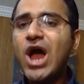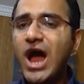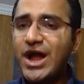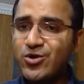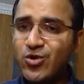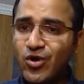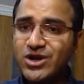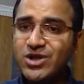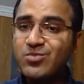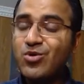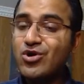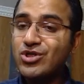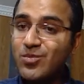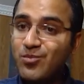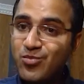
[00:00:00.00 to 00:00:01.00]
I talked
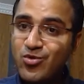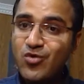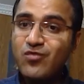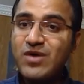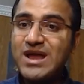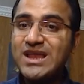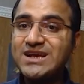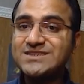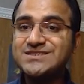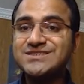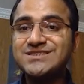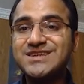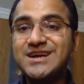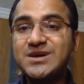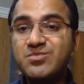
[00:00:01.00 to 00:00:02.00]
about the
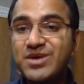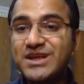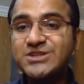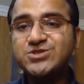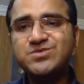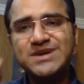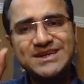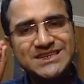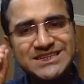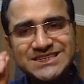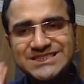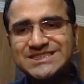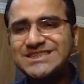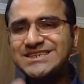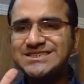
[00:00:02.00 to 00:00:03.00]
prophylaxis and management
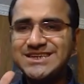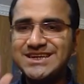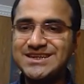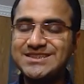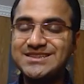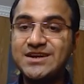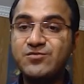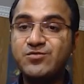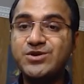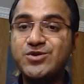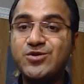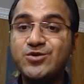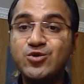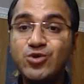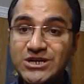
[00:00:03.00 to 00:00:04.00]
in detail in that
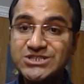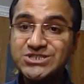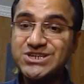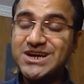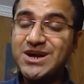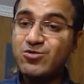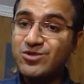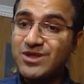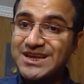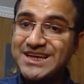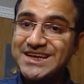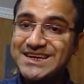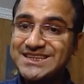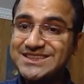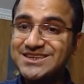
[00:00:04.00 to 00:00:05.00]
video. You can check out the
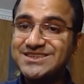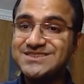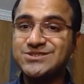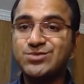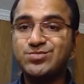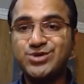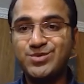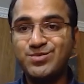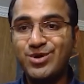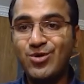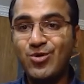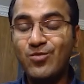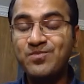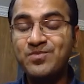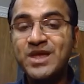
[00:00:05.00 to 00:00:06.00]
link in the description
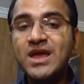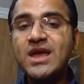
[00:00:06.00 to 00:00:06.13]
below.